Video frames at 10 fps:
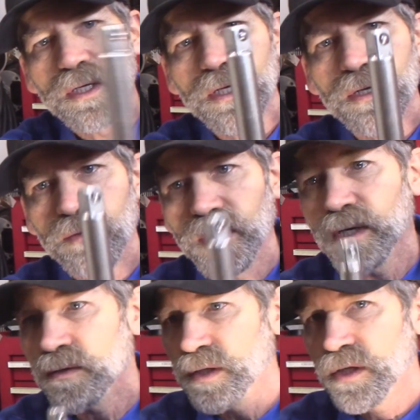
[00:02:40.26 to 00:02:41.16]

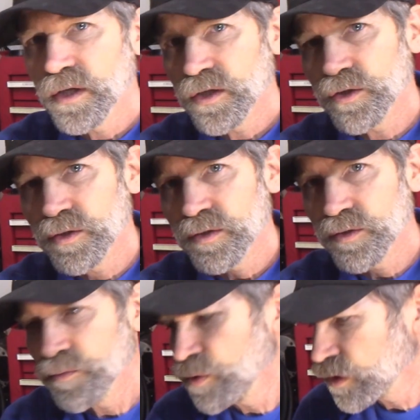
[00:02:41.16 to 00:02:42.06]
Well,
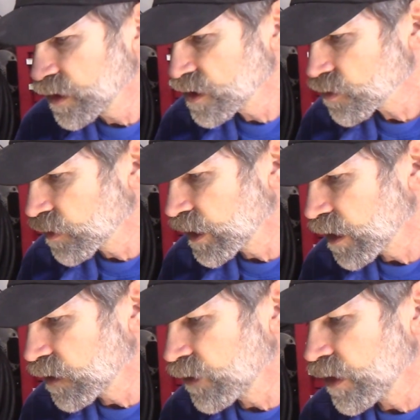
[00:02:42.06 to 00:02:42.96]
you put this one
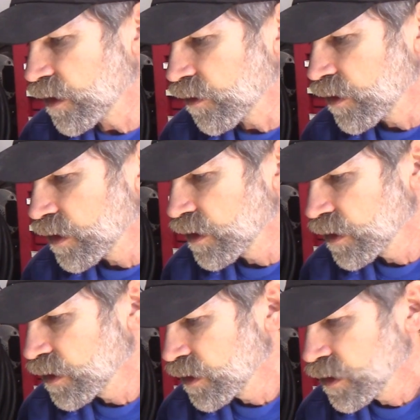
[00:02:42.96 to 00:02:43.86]
down in there
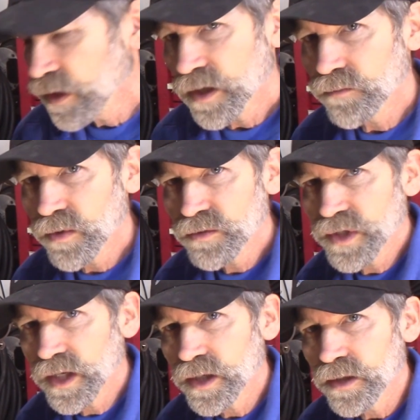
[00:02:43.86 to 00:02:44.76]
and
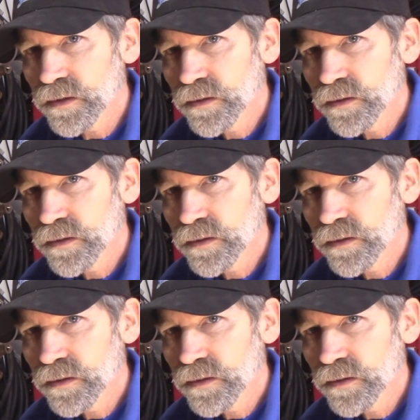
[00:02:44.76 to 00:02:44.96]
rotate it.